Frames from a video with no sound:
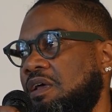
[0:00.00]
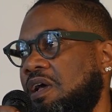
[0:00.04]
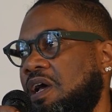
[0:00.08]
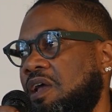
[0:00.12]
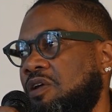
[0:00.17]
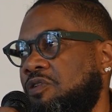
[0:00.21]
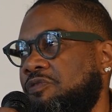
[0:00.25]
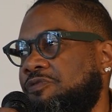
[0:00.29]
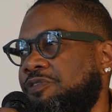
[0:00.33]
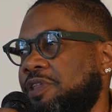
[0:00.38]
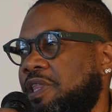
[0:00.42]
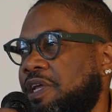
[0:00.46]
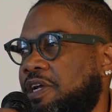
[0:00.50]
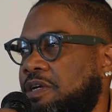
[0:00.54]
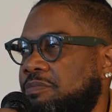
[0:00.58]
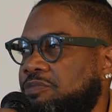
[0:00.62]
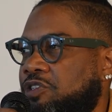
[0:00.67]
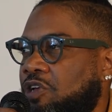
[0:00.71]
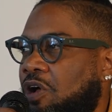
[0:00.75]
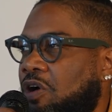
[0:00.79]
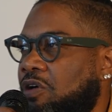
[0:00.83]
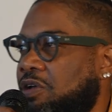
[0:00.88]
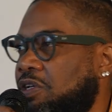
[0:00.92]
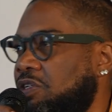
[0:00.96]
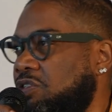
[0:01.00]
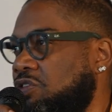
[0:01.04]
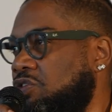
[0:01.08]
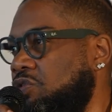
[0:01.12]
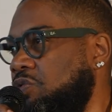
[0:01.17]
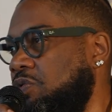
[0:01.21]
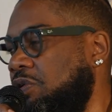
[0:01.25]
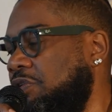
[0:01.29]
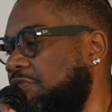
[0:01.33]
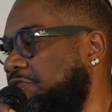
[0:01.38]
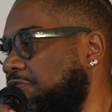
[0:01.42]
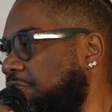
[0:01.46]
I don't feel like I'm talking
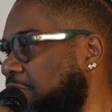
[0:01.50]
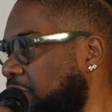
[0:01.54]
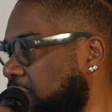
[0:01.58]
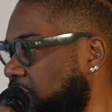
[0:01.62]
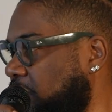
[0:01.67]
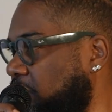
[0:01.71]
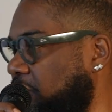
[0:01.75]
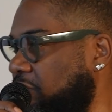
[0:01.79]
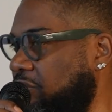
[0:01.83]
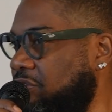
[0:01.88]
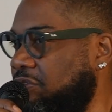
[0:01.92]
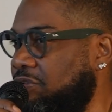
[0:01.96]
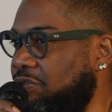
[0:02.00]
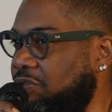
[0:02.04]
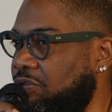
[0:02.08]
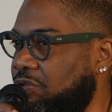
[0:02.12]
to a funder.